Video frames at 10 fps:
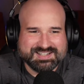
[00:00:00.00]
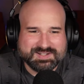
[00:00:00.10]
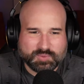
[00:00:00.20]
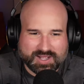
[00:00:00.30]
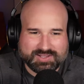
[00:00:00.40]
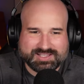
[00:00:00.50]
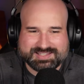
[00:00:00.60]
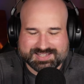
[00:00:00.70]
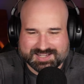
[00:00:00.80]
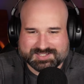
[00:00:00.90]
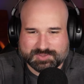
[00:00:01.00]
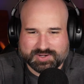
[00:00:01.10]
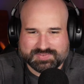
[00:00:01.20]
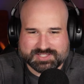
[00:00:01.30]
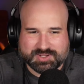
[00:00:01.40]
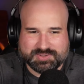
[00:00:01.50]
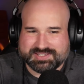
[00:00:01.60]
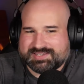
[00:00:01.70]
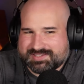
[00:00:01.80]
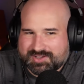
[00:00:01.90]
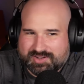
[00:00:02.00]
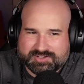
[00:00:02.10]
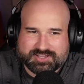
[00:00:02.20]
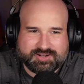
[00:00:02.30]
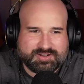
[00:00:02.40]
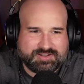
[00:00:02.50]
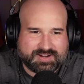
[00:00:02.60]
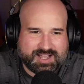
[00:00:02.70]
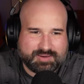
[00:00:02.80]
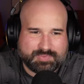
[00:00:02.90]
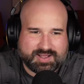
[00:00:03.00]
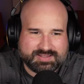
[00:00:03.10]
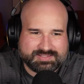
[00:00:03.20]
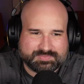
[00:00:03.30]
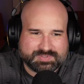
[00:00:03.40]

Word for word: Well, he talks to one of his goons. He says, "Oh, you know, I forgot it, boss.